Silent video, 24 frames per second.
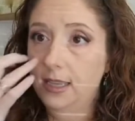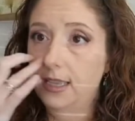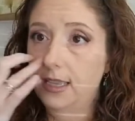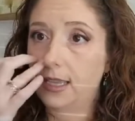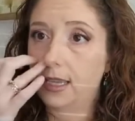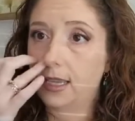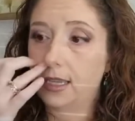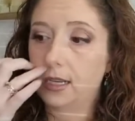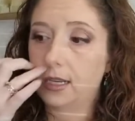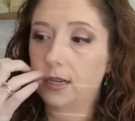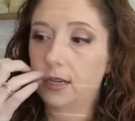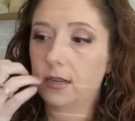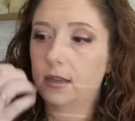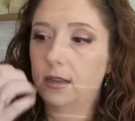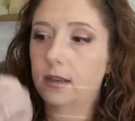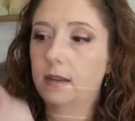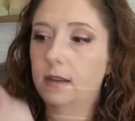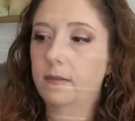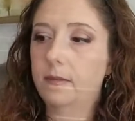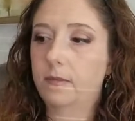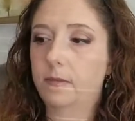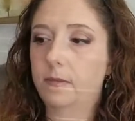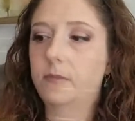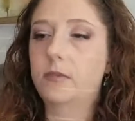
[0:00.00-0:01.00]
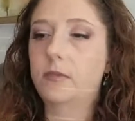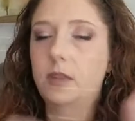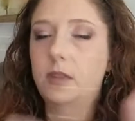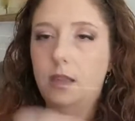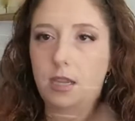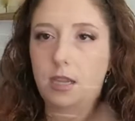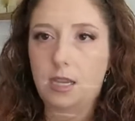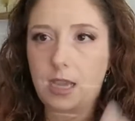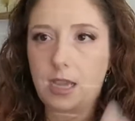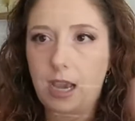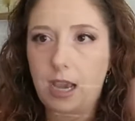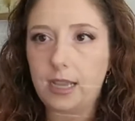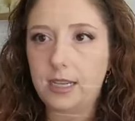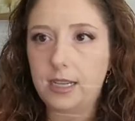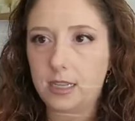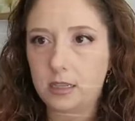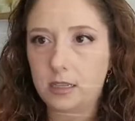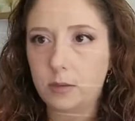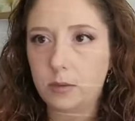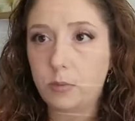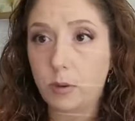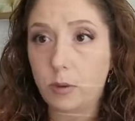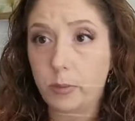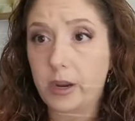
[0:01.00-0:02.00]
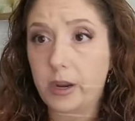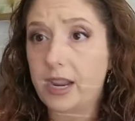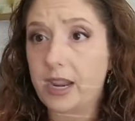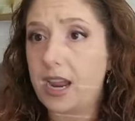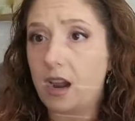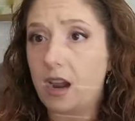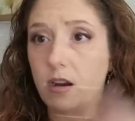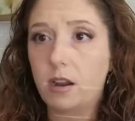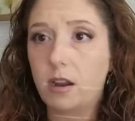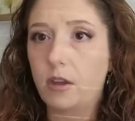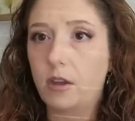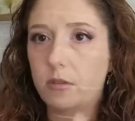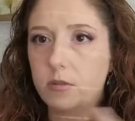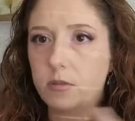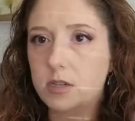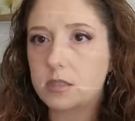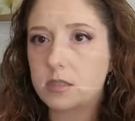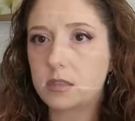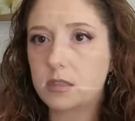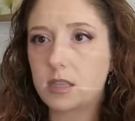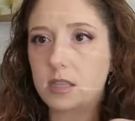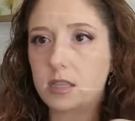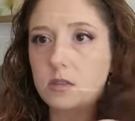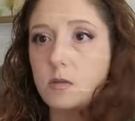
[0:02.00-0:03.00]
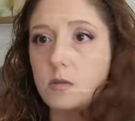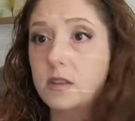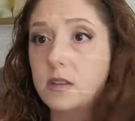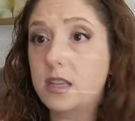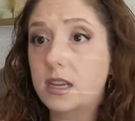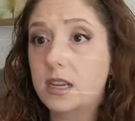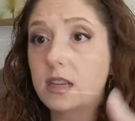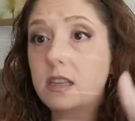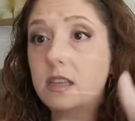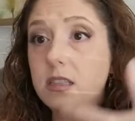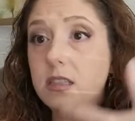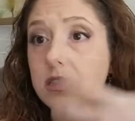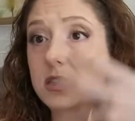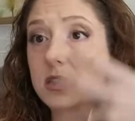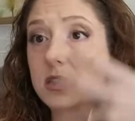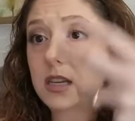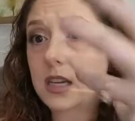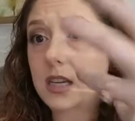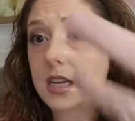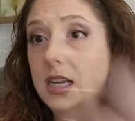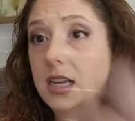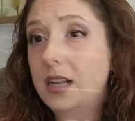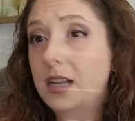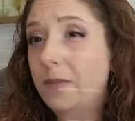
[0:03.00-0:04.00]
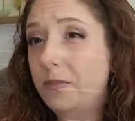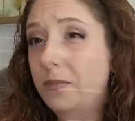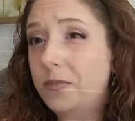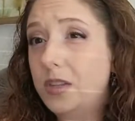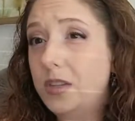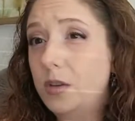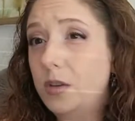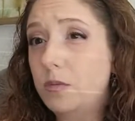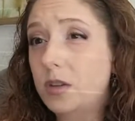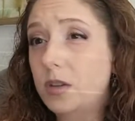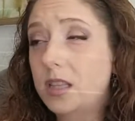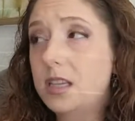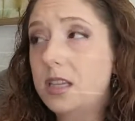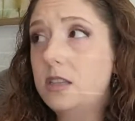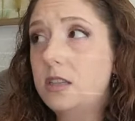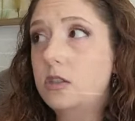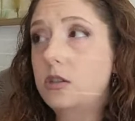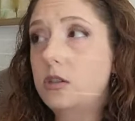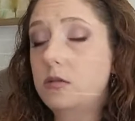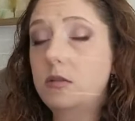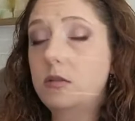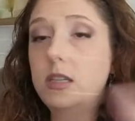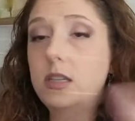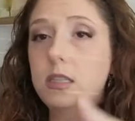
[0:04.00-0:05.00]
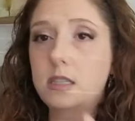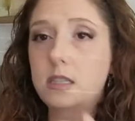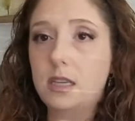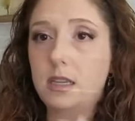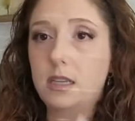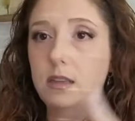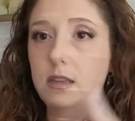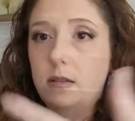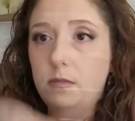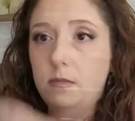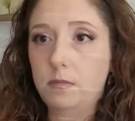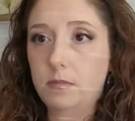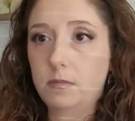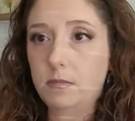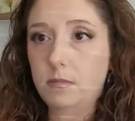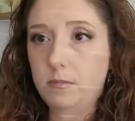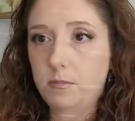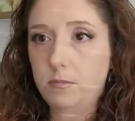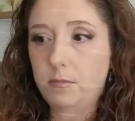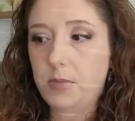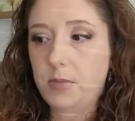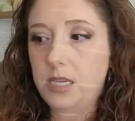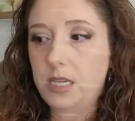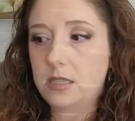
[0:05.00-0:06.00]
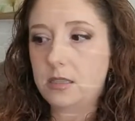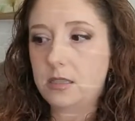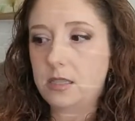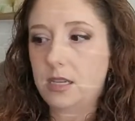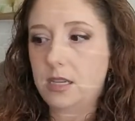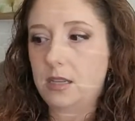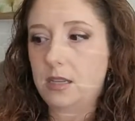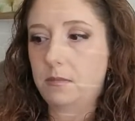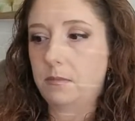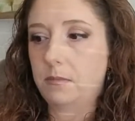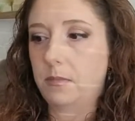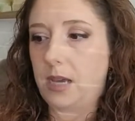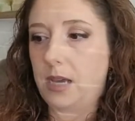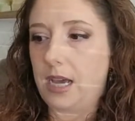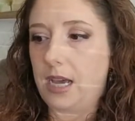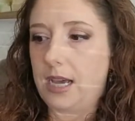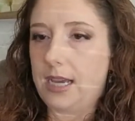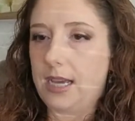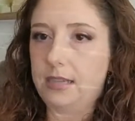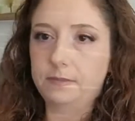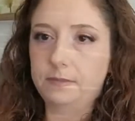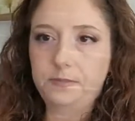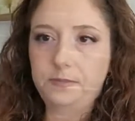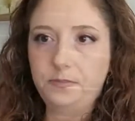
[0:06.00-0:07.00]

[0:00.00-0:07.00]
in guiding appropriate care health risk, because you really do need to be seen by